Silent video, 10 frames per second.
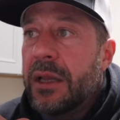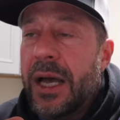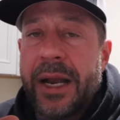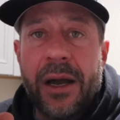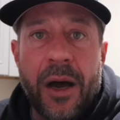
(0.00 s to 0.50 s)
A
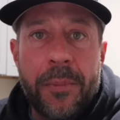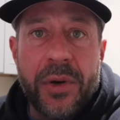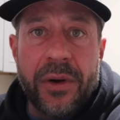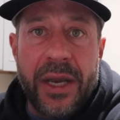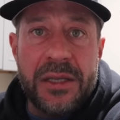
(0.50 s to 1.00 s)
lot of
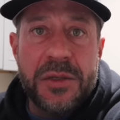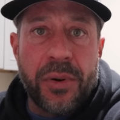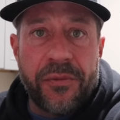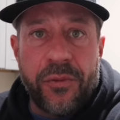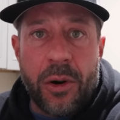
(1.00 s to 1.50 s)
upgrades,
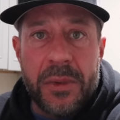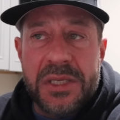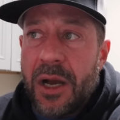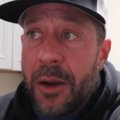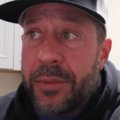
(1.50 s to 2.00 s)

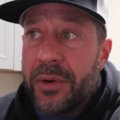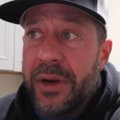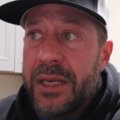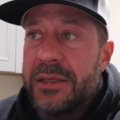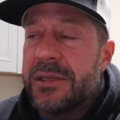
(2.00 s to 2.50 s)
performance
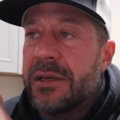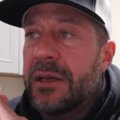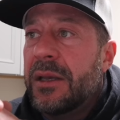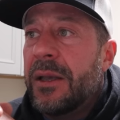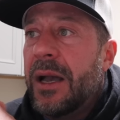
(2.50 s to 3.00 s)
upgrades
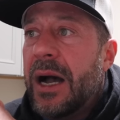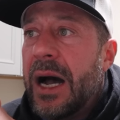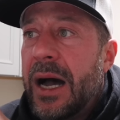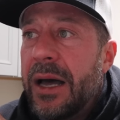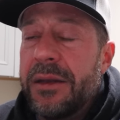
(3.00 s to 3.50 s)

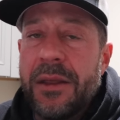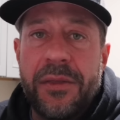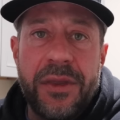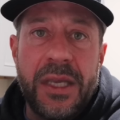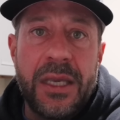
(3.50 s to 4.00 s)
on
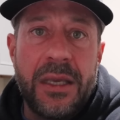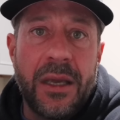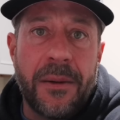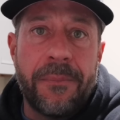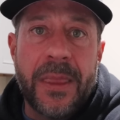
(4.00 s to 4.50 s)

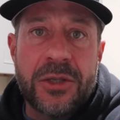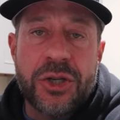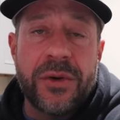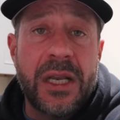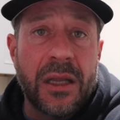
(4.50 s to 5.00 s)
the
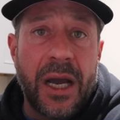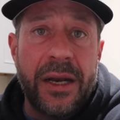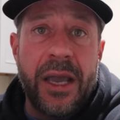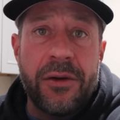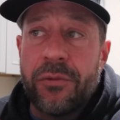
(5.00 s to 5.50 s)
Street
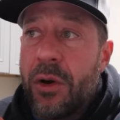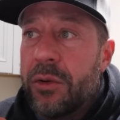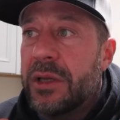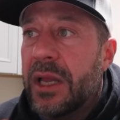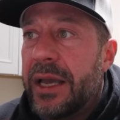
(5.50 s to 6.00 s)
Glide and
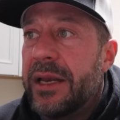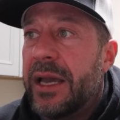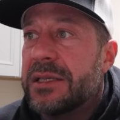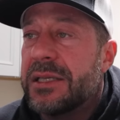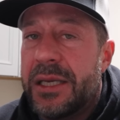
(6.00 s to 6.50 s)
Road Glide
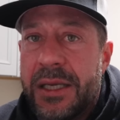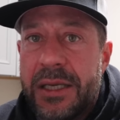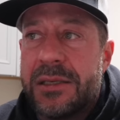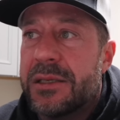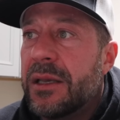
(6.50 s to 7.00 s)
S
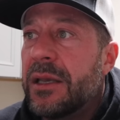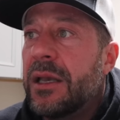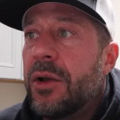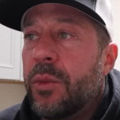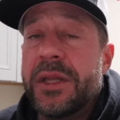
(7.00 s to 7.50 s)
Ts.
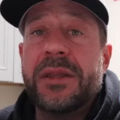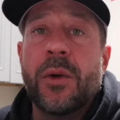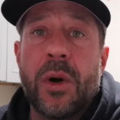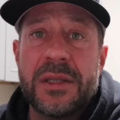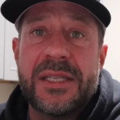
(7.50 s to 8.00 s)
With
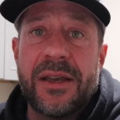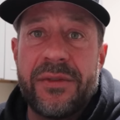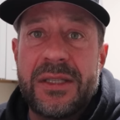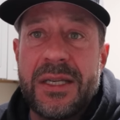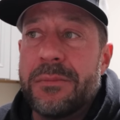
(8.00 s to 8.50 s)
the one
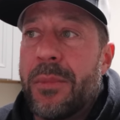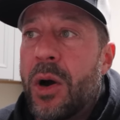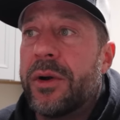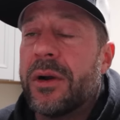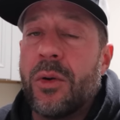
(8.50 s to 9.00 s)
seventeen
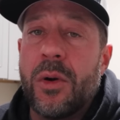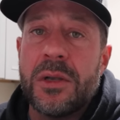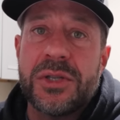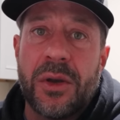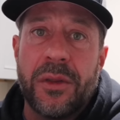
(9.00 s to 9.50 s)
motor,
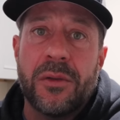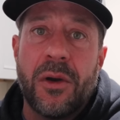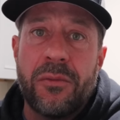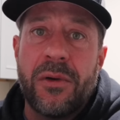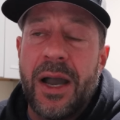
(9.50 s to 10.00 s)
also the
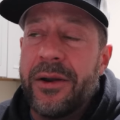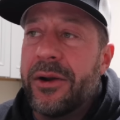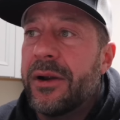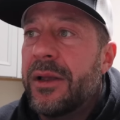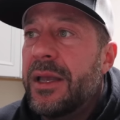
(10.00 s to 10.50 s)

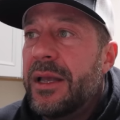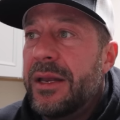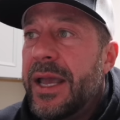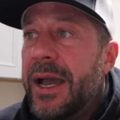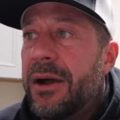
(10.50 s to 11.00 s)
Lowrider.
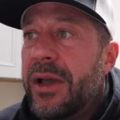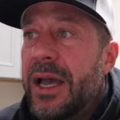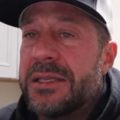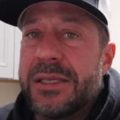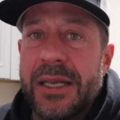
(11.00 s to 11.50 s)
Now
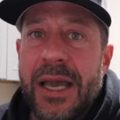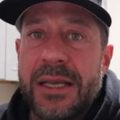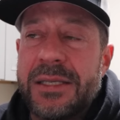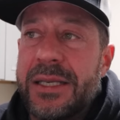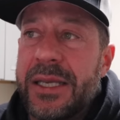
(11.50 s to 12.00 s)
S and
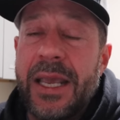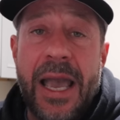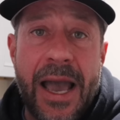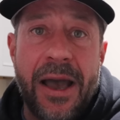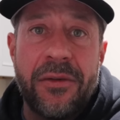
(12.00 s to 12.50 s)
S T
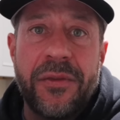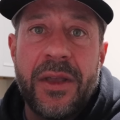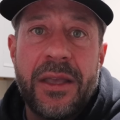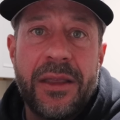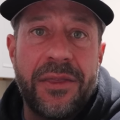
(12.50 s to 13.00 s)
have
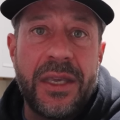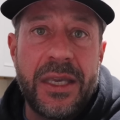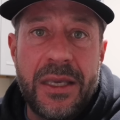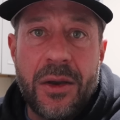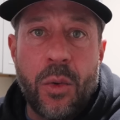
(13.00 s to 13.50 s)

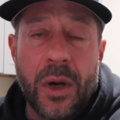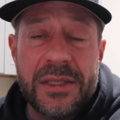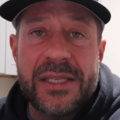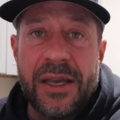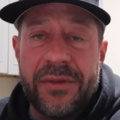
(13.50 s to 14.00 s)
the
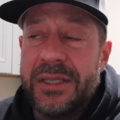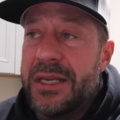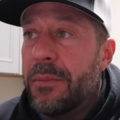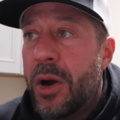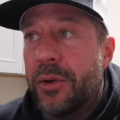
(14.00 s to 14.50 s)
one
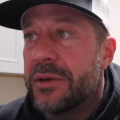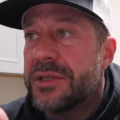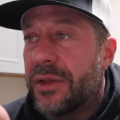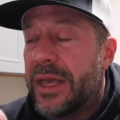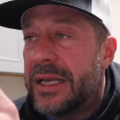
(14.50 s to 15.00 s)
seventeen motor,
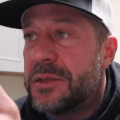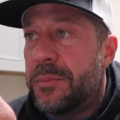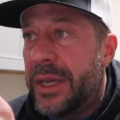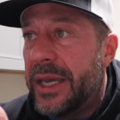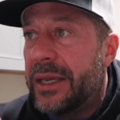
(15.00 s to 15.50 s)
so that's
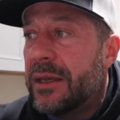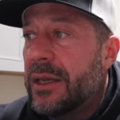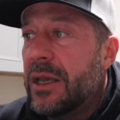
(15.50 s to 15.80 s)
big.